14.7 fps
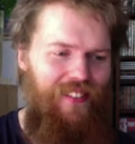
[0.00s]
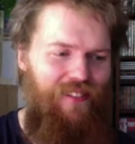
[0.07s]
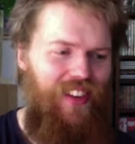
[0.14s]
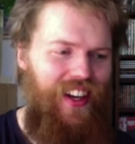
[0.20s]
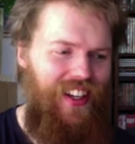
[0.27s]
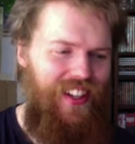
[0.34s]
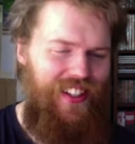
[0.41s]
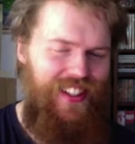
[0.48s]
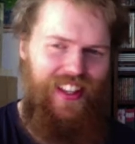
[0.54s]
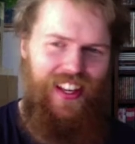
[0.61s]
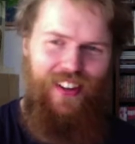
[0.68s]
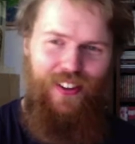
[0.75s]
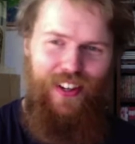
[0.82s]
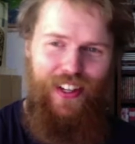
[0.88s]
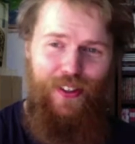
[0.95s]
because
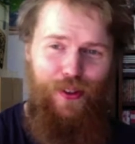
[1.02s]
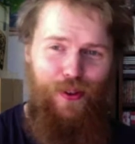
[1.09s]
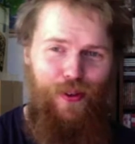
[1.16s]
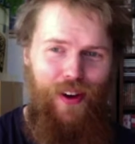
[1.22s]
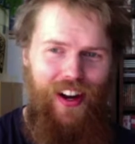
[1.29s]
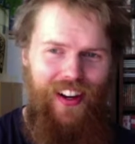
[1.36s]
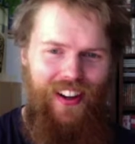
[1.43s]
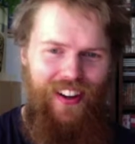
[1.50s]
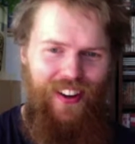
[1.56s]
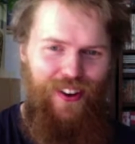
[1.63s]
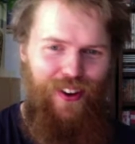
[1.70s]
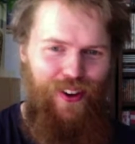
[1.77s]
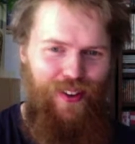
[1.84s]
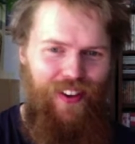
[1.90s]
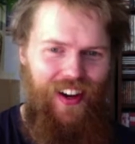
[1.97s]
they couldn't do one
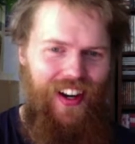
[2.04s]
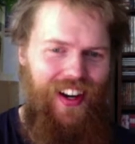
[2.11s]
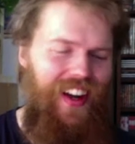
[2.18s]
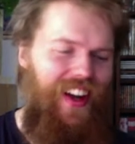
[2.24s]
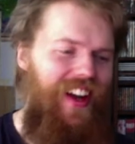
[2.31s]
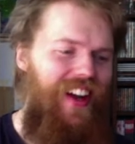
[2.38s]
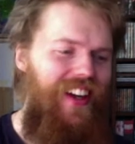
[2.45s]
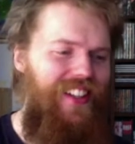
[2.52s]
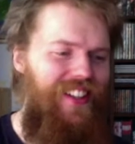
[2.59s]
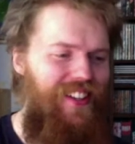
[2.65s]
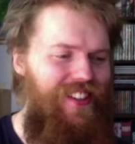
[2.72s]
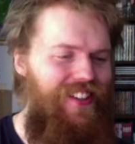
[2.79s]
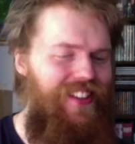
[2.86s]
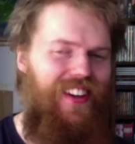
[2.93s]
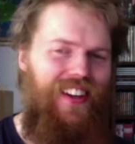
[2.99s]
long one.
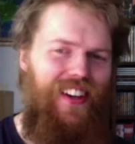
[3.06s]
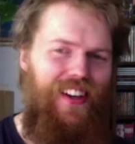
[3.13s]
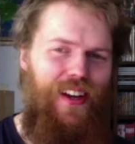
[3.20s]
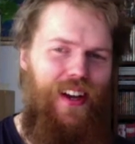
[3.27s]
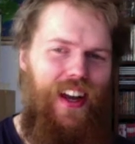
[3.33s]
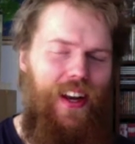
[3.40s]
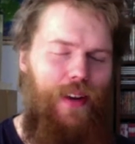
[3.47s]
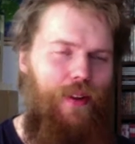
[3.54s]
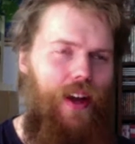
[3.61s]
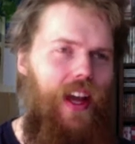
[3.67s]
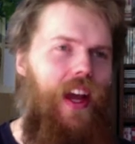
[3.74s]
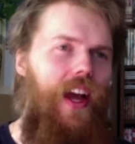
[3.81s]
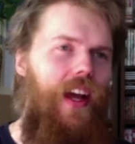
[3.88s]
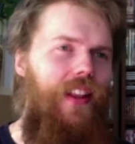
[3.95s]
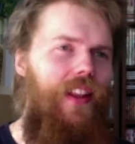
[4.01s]
So
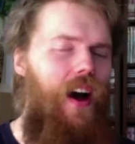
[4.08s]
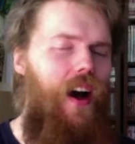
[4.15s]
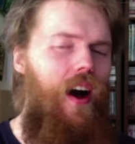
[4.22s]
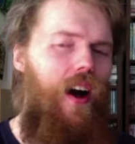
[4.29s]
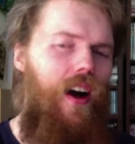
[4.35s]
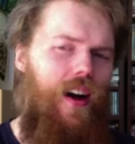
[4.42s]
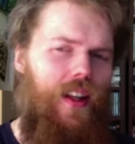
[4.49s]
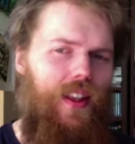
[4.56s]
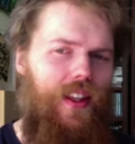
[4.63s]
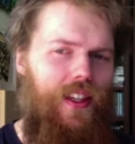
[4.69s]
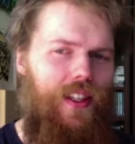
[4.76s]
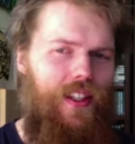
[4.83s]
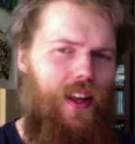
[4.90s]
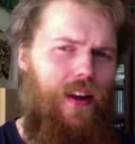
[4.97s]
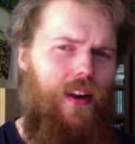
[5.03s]
anyway, the
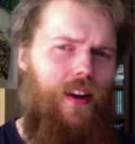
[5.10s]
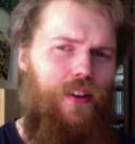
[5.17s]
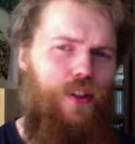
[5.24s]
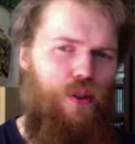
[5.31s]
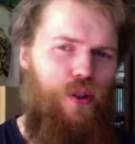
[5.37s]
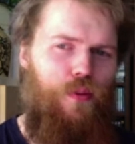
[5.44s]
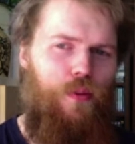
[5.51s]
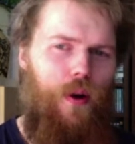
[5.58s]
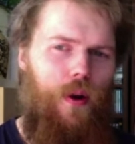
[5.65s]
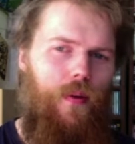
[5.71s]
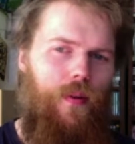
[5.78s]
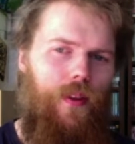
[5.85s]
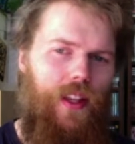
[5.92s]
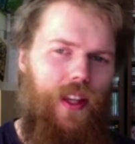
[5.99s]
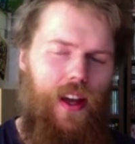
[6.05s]
artist had a huge
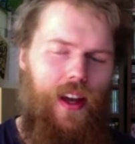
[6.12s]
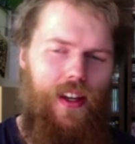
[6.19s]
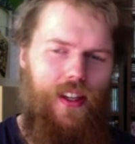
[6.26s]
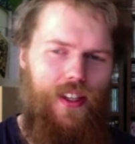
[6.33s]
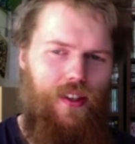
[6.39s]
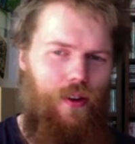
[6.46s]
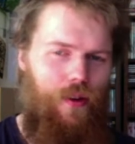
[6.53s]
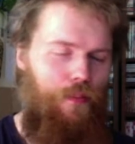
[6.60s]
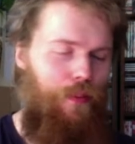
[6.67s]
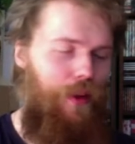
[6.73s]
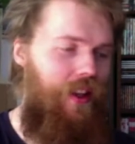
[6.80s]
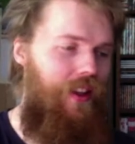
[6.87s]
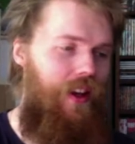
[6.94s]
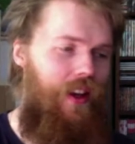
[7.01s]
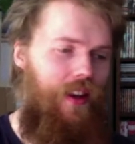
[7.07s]
problem with the Hays Code,
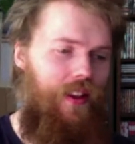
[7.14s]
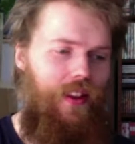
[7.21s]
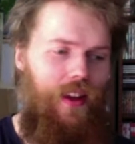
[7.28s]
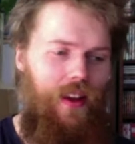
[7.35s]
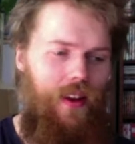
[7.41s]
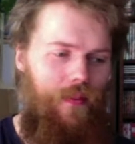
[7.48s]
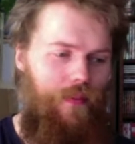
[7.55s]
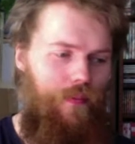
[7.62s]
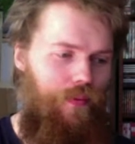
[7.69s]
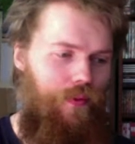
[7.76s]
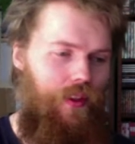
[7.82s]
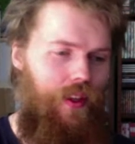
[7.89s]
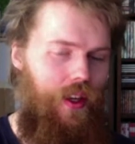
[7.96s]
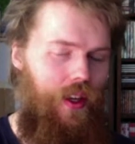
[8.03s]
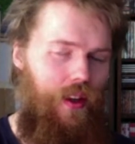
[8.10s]
but the
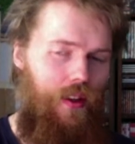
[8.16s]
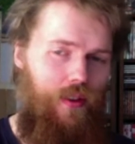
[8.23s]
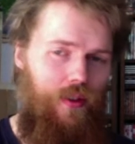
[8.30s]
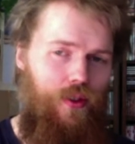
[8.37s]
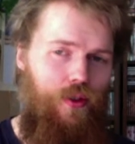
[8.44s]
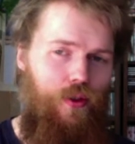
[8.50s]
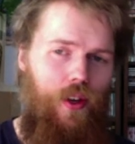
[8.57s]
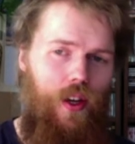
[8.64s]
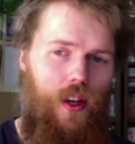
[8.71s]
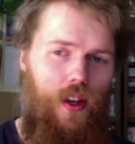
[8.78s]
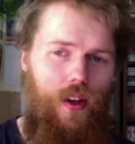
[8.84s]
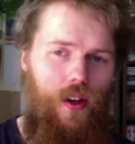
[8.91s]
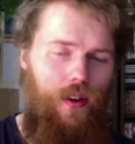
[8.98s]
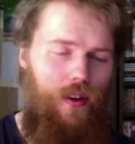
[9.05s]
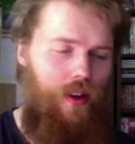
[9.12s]

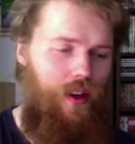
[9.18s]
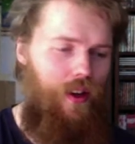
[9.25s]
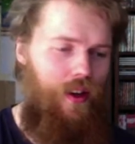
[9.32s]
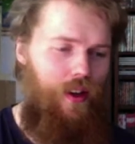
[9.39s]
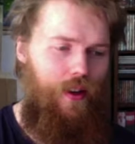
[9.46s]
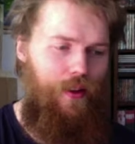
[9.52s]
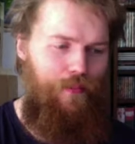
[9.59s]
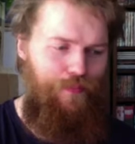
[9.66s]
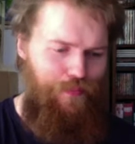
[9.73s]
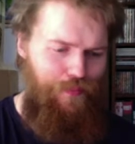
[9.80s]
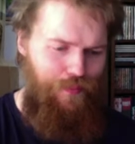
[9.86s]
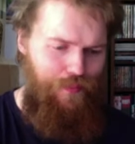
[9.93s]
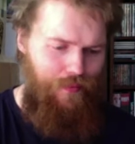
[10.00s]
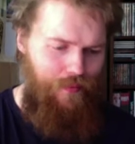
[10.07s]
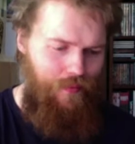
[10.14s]
studio
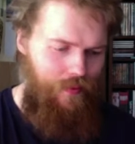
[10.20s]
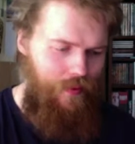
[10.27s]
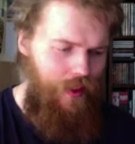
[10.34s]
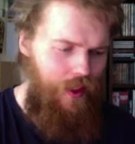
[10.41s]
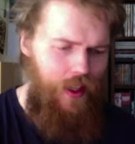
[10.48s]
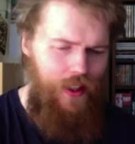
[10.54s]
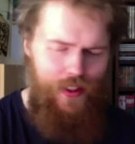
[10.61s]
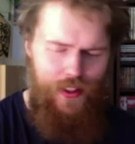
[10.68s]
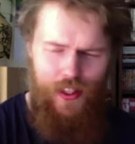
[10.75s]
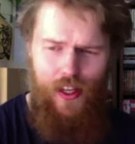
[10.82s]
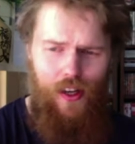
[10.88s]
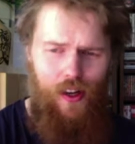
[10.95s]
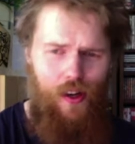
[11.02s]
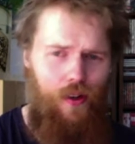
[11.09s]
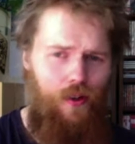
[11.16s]

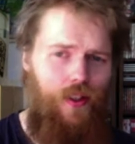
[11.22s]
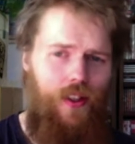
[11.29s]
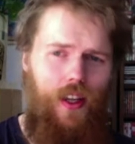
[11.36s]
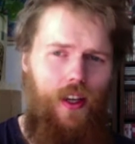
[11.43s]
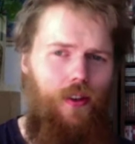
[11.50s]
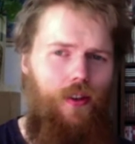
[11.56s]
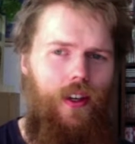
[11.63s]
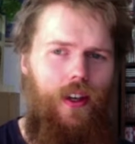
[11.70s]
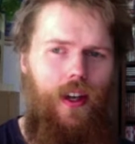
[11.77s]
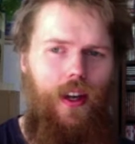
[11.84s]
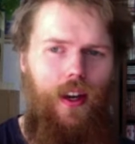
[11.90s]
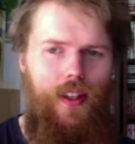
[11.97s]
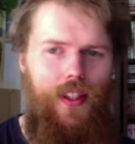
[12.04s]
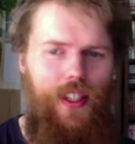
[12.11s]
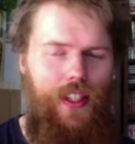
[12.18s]
CEOs, they couldn't care
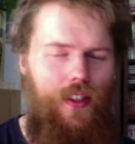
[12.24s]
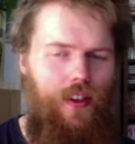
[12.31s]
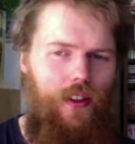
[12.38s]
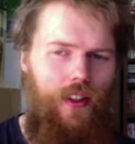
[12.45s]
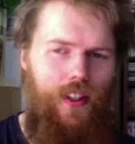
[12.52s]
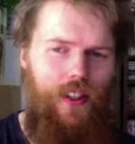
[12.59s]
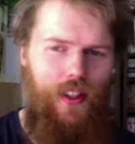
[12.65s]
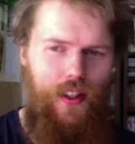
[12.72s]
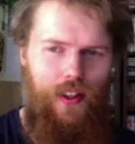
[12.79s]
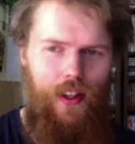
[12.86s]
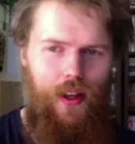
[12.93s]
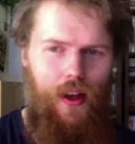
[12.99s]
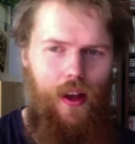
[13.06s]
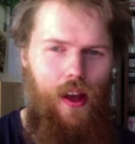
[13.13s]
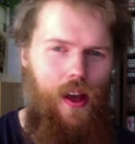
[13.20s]
less. As long as
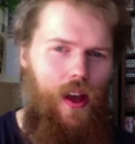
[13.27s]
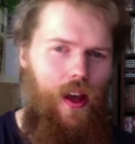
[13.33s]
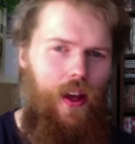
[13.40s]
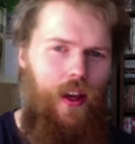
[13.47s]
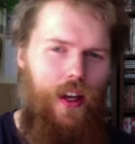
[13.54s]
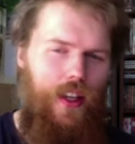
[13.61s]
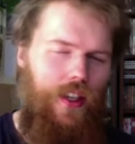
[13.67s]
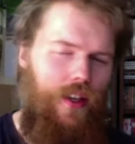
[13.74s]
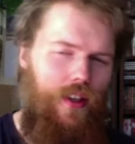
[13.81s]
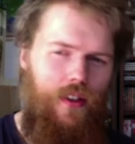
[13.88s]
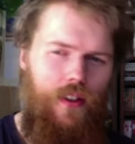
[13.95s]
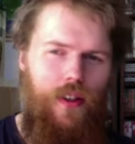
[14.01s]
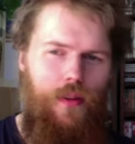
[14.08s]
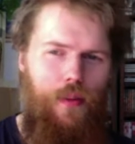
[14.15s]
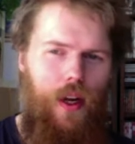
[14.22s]

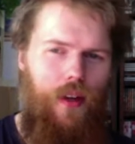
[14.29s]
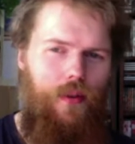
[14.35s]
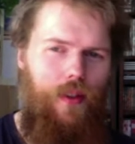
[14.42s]
the money